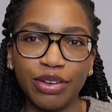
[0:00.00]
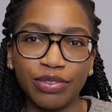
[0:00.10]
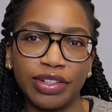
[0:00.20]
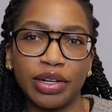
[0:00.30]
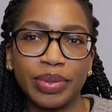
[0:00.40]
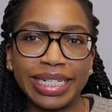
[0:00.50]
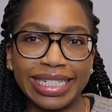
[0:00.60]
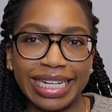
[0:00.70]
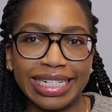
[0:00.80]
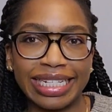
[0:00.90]
flowy,
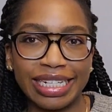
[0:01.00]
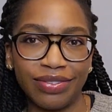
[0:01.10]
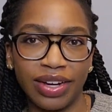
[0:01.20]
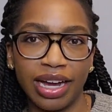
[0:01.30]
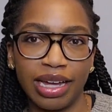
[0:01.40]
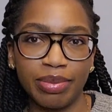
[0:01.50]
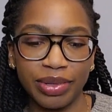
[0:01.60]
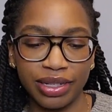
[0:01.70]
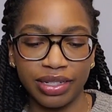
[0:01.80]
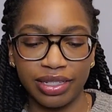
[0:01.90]
dainty vibe.
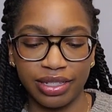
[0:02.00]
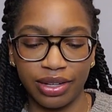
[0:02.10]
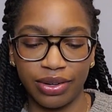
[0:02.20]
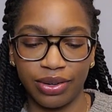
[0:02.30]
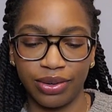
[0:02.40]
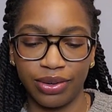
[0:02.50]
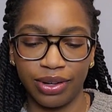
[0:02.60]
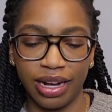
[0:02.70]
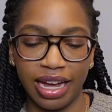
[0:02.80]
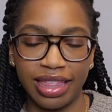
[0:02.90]
So
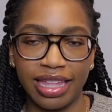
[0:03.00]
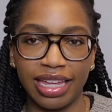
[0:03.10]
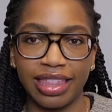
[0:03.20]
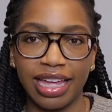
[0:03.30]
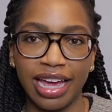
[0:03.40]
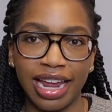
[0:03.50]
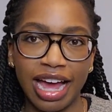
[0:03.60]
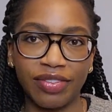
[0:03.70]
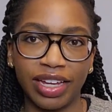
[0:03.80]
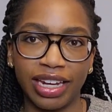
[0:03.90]
I think that
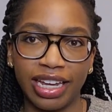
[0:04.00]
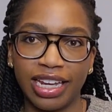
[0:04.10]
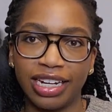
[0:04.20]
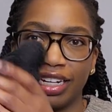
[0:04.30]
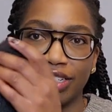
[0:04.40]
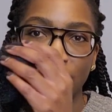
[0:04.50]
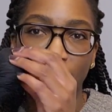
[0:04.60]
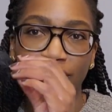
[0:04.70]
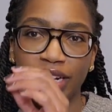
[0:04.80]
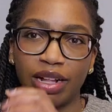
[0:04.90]
having it in a
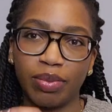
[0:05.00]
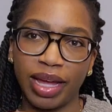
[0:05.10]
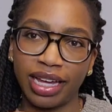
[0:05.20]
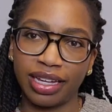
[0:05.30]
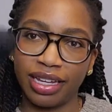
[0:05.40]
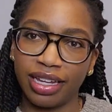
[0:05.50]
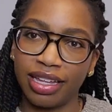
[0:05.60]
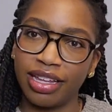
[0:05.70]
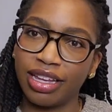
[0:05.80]
soft alpaca